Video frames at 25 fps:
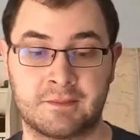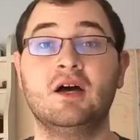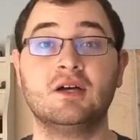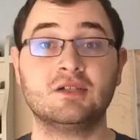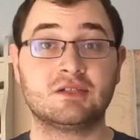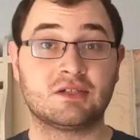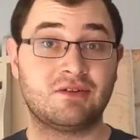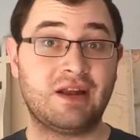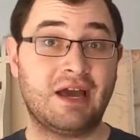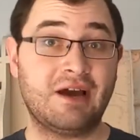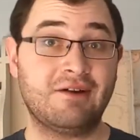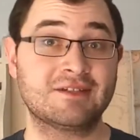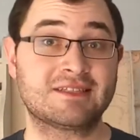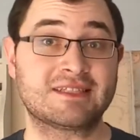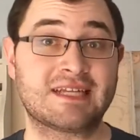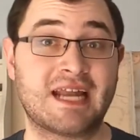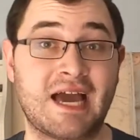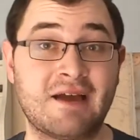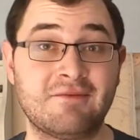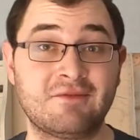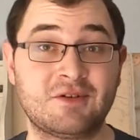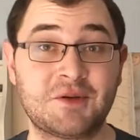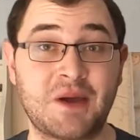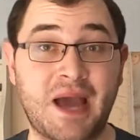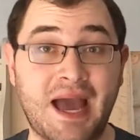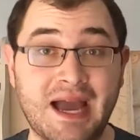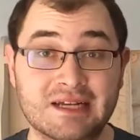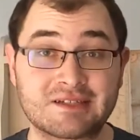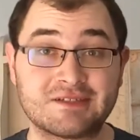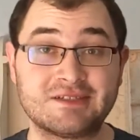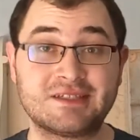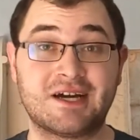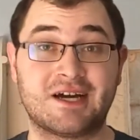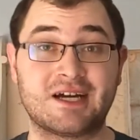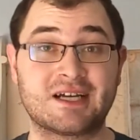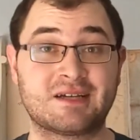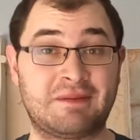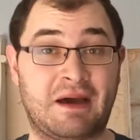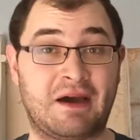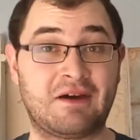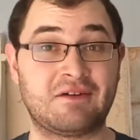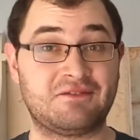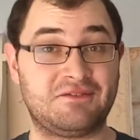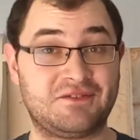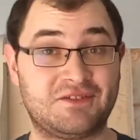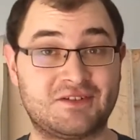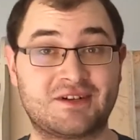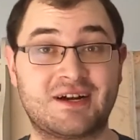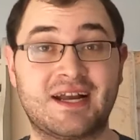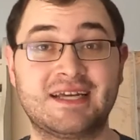So now it's time to actually talk
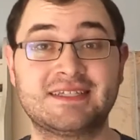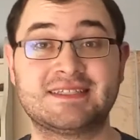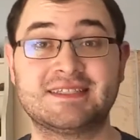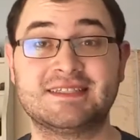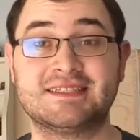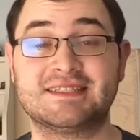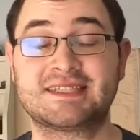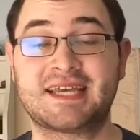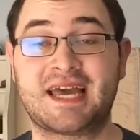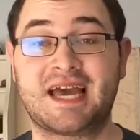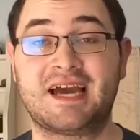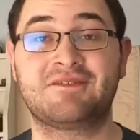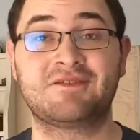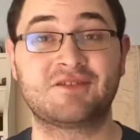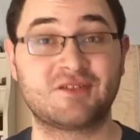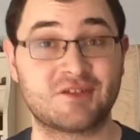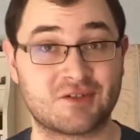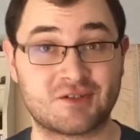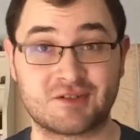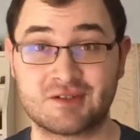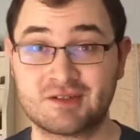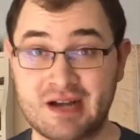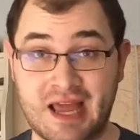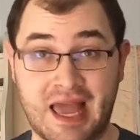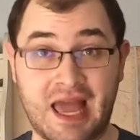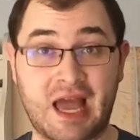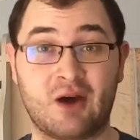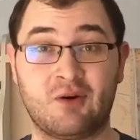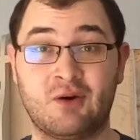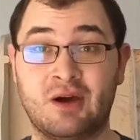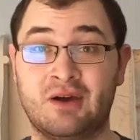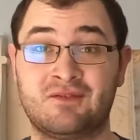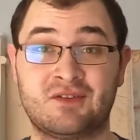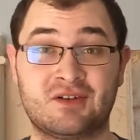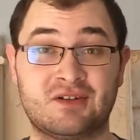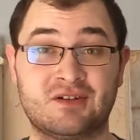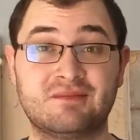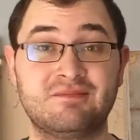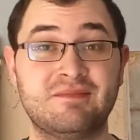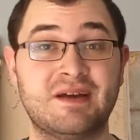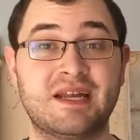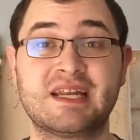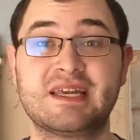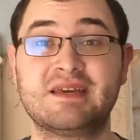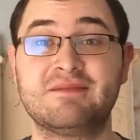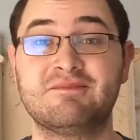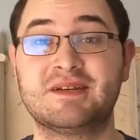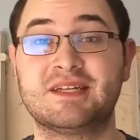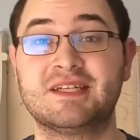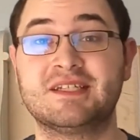about fluorescence after however
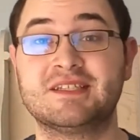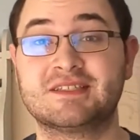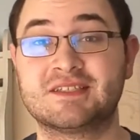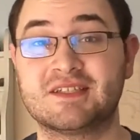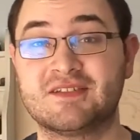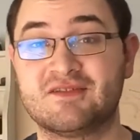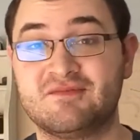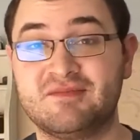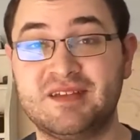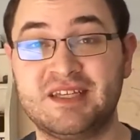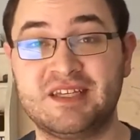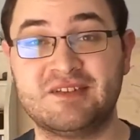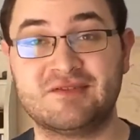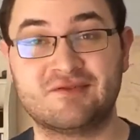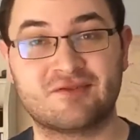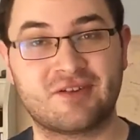many minutes of me